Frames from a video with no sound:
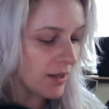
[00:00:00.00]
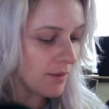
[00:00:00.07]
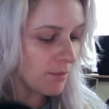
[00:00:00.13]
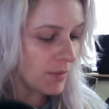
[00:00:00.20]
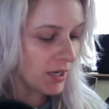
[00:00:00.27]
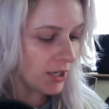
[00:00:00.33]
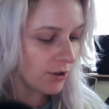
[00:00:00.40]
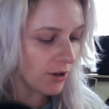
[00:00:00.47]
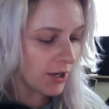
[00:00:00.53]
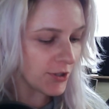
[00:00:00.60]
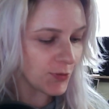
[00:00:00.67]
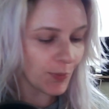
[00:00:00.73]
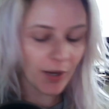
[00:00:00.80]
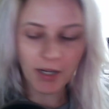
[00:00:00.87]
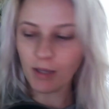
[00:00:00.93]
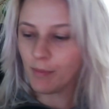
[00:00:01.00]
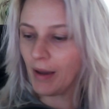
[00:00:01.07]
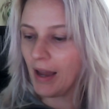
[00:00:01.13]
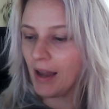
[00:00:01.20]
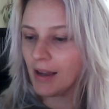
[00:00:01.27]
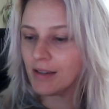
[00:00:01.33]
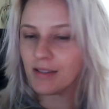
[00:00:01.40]
mini crossbody
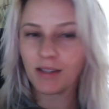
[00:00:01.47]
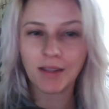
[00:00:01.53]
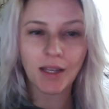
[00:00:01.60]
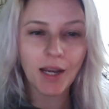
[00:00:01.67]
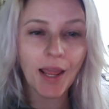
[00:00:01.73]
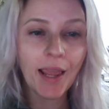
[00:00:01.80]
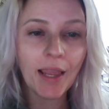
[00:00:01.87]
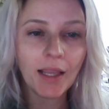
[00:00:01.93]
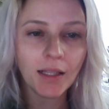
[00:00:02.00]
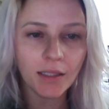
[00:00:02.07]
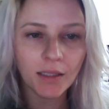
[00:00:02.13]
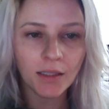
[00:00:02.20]
bags and then 8